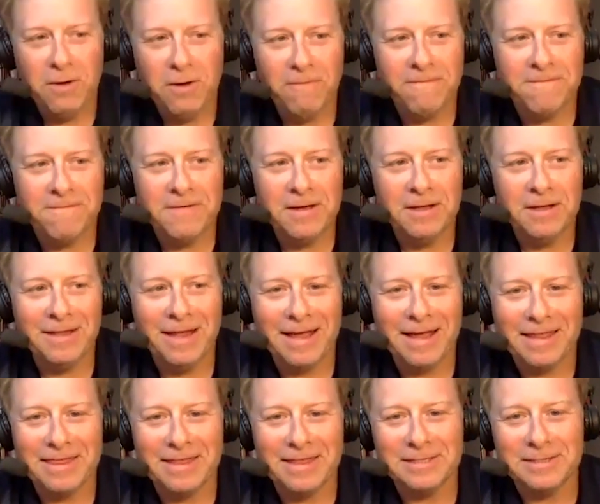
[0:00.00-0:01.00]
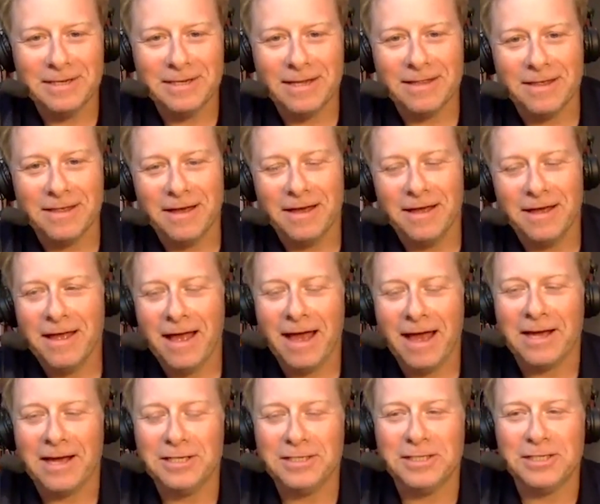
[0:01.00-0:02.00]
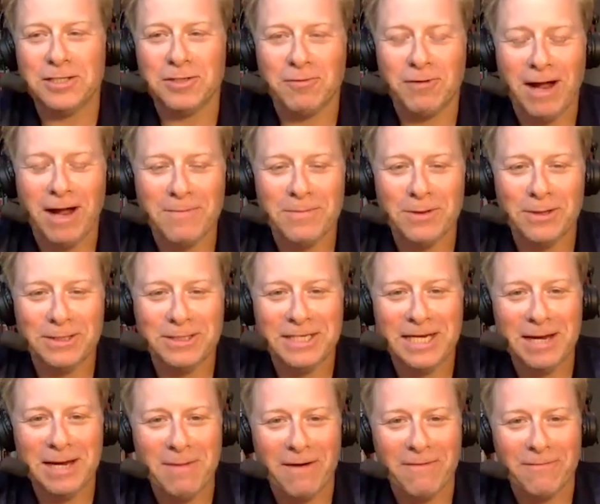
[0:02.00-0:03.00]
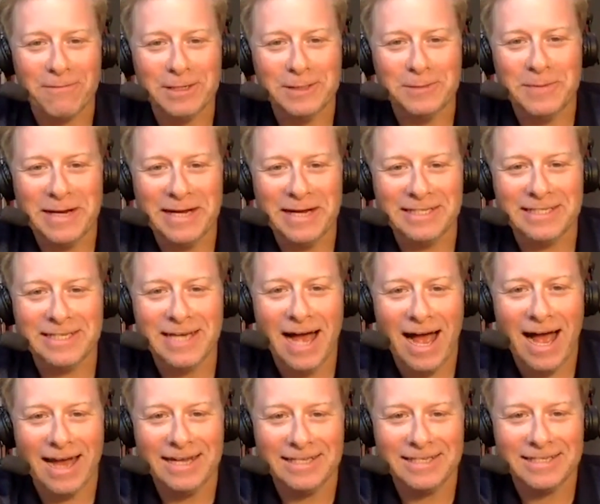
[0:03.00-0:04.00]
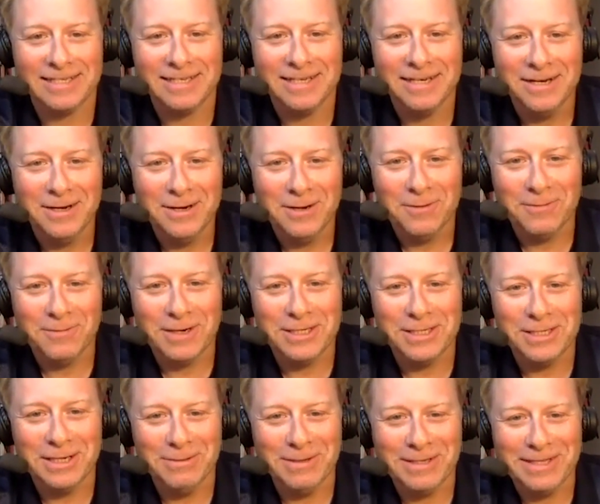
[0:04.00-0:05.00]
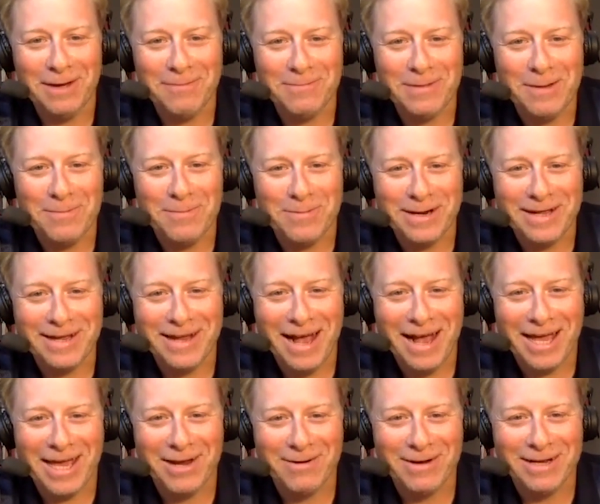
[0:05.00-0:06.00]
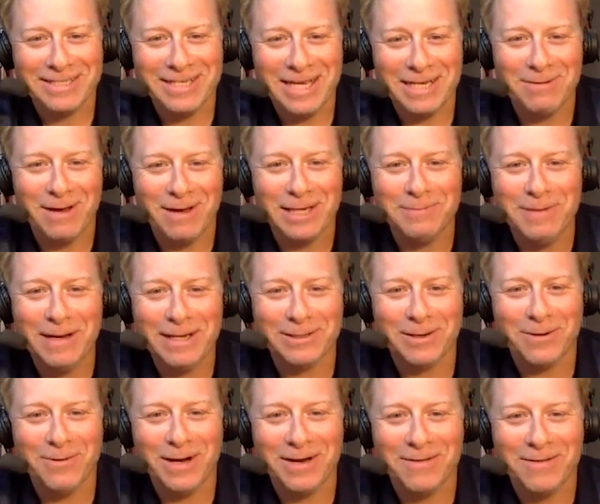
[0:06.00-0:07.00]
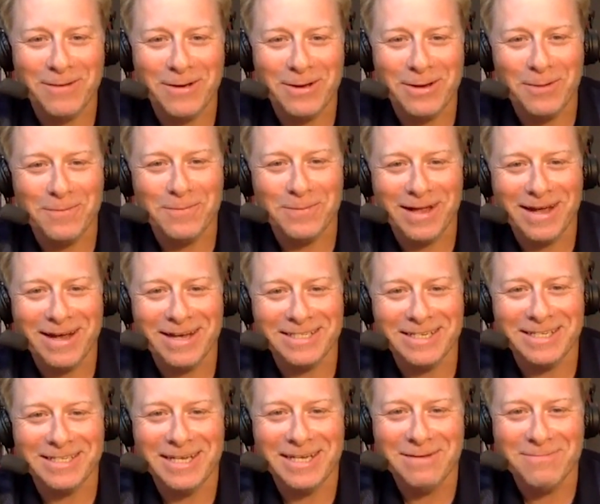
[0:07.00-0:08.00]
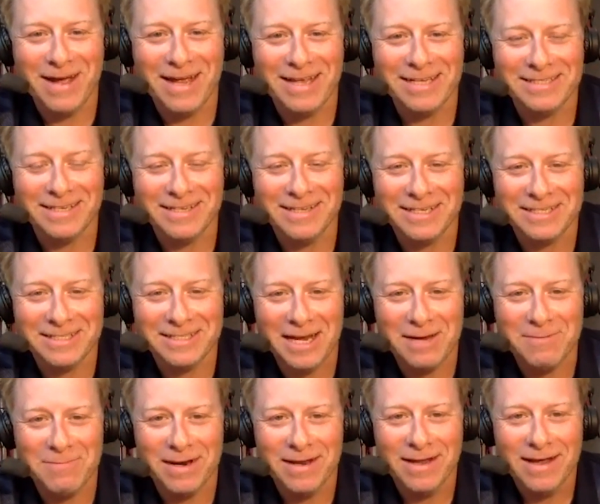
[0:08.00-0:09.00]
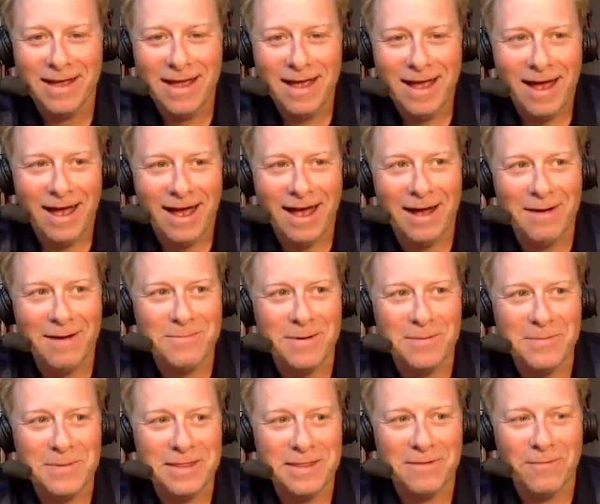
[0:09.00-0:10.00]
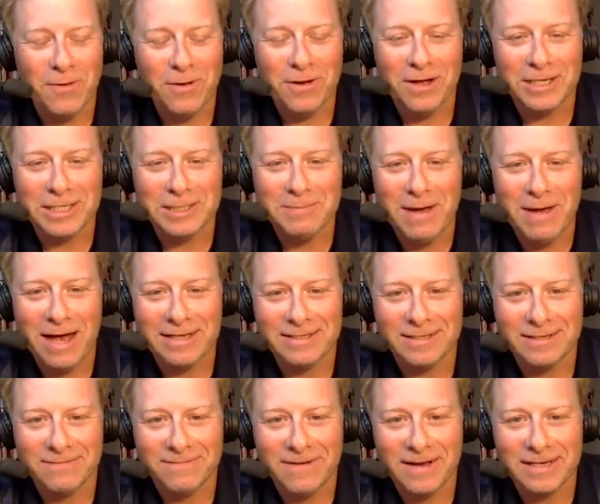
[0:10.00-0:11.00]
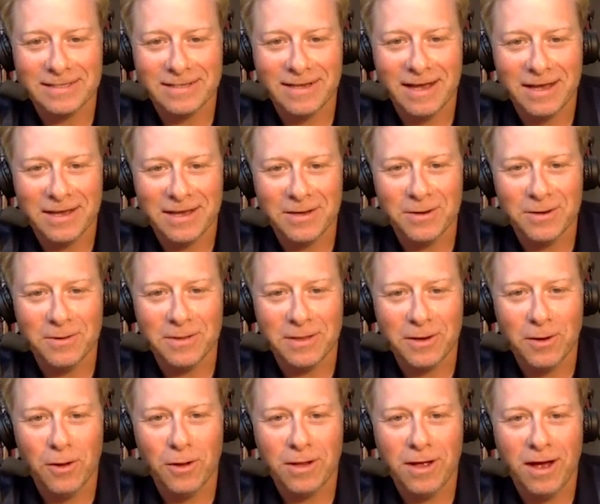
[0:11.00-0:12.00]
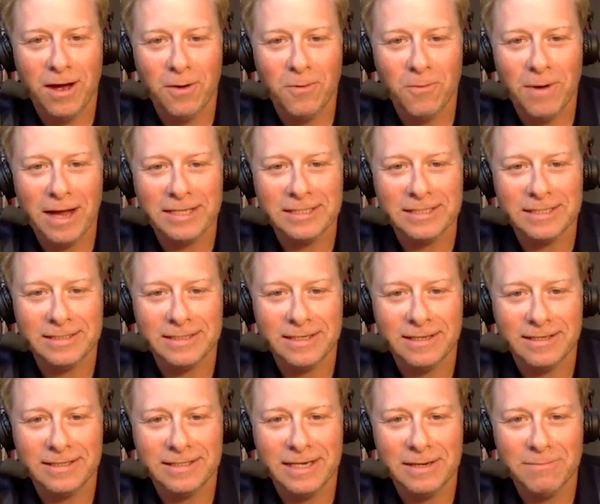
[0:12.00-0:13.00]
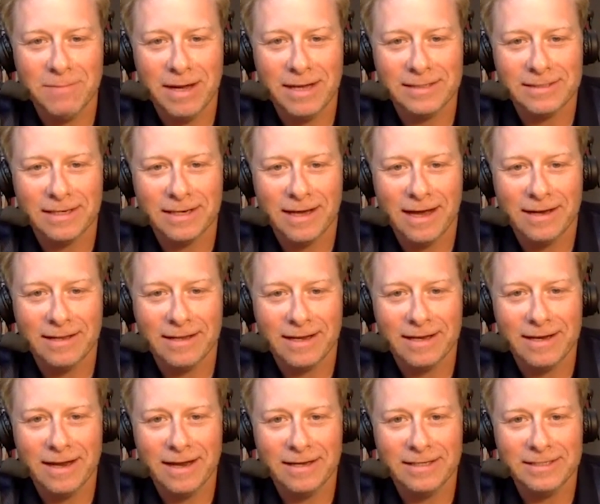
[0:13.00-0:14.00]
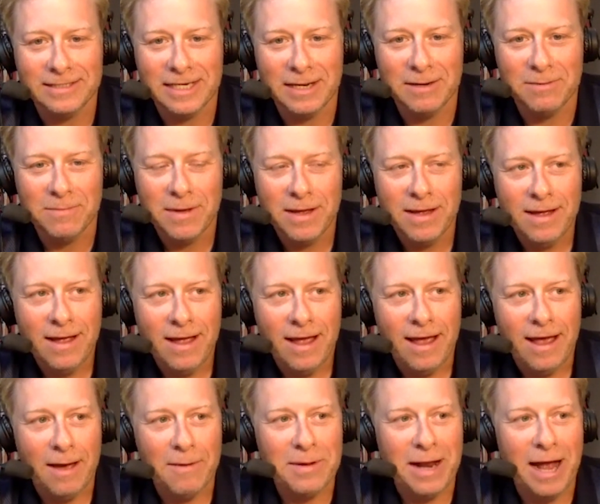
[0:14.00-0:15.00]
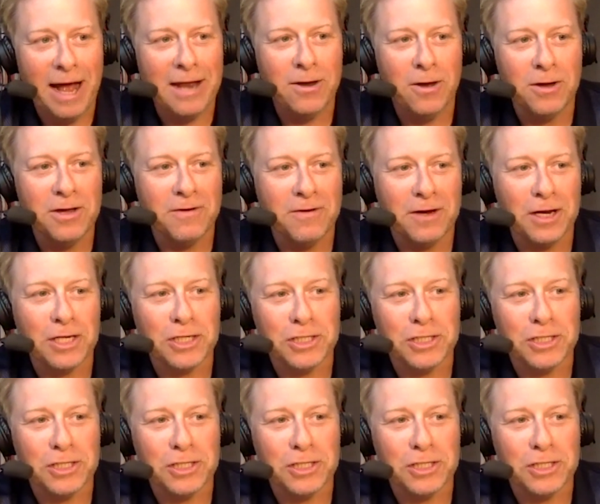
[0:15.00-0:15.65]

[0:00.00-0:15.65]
don't feel like I could describe your team ever as being tight, Richie. Would that be a pretty accurate assessment? I speak to quite a few of your players and teammates in this team, and I mean, they've all got smiles on their face like you. They all can't wait to see the teammates again, the Canadian team. I mean, I know you've got a